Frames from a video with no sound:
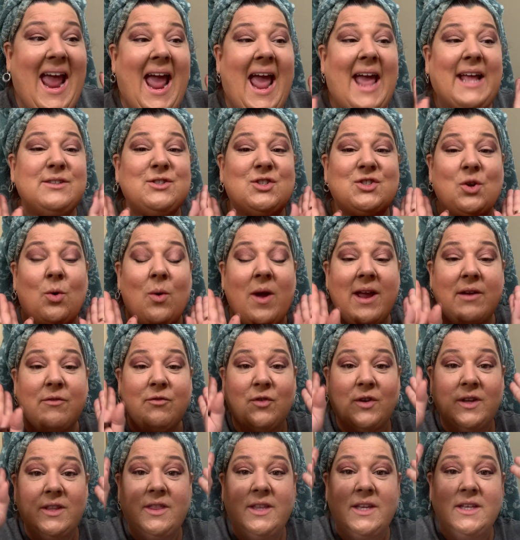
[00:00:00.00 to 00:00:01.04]
And so
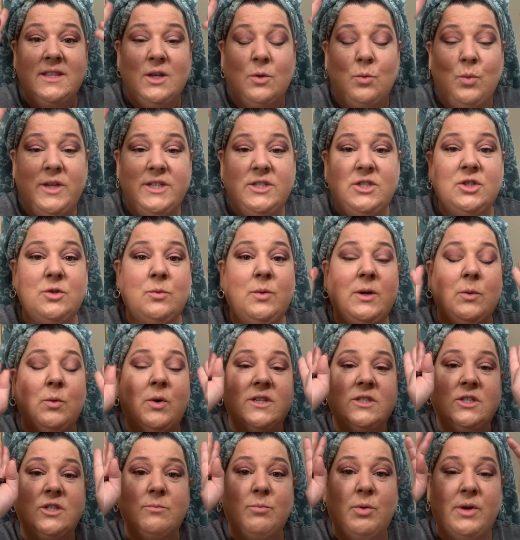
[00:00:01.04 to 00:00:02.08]
everything that we do, we
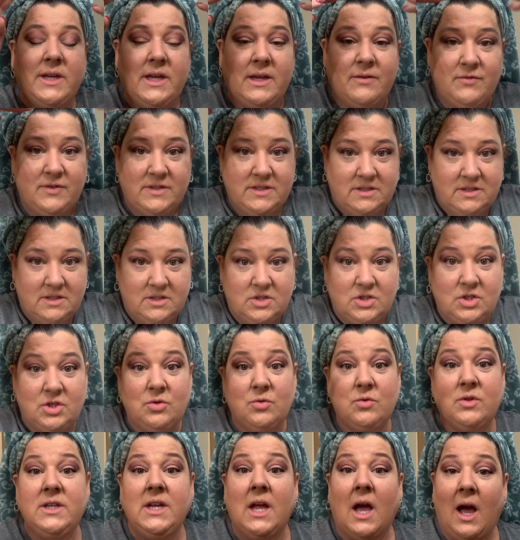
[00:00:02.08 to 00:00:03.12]
want to bring emphasis
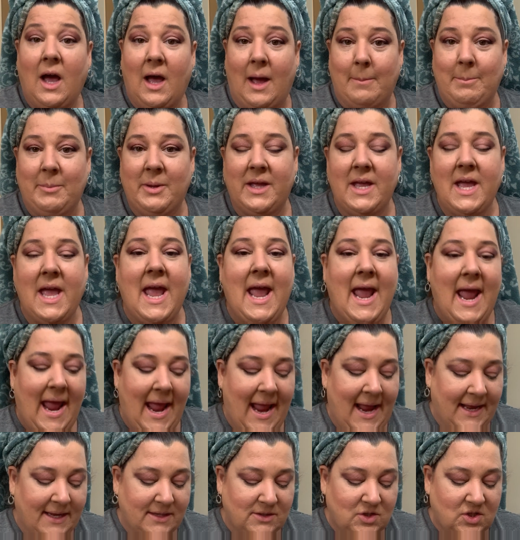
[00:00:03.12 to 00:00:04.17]
to the up.
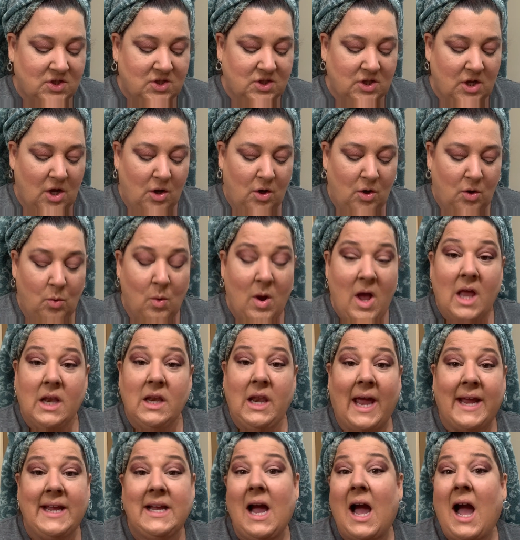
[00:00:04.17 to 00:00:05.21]
And so
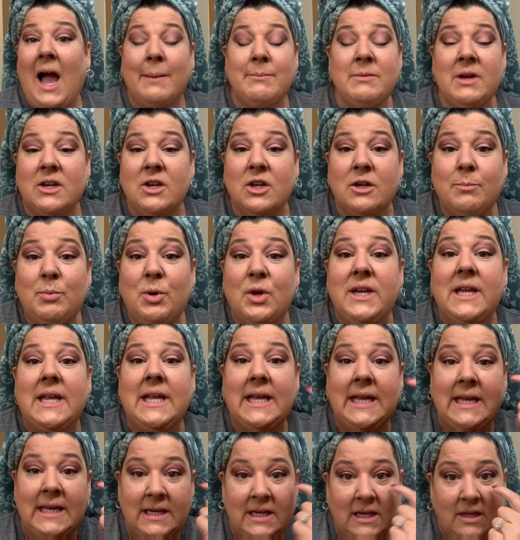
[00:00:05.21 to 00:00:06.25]
like, I'm not going to put
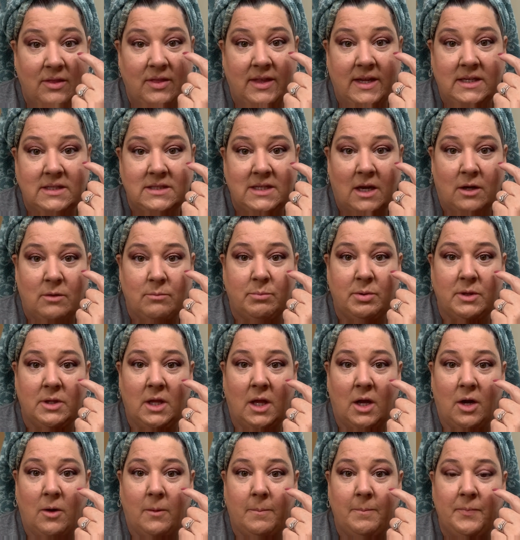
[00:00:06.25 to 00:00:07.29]
anything down
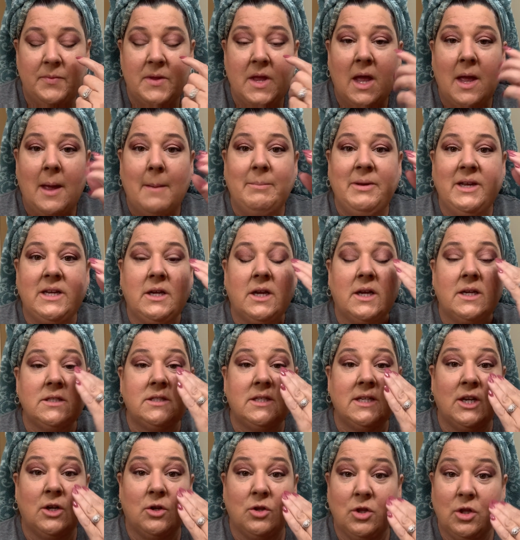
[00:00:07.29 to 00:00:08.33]
below
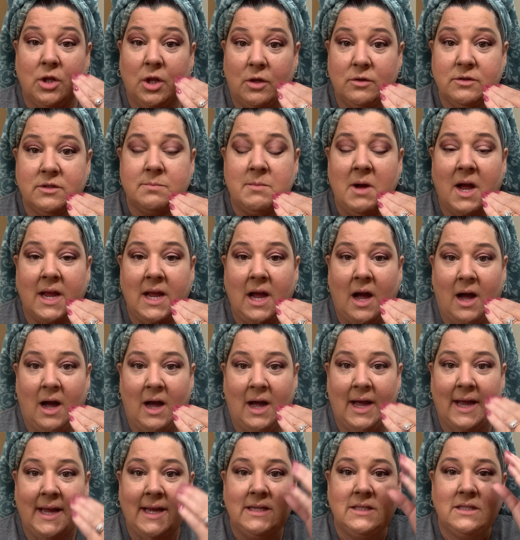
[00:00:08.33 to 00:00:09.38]
because it'll close my
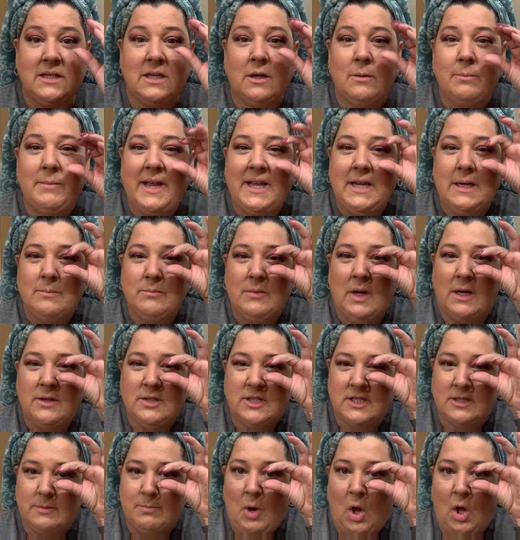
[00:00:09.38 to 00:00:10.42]
eyes. It'll make them
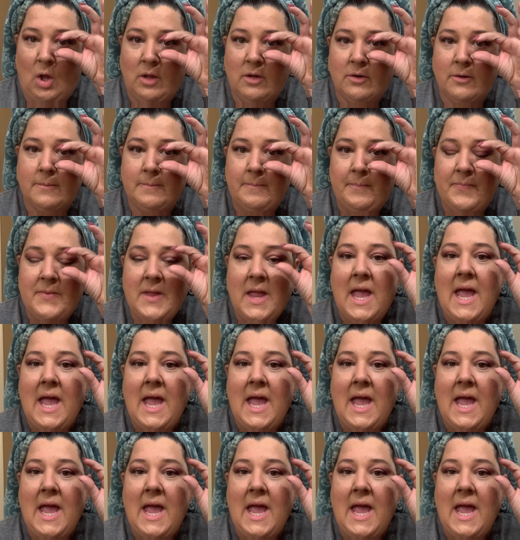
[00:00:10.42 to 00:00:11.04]
smaller.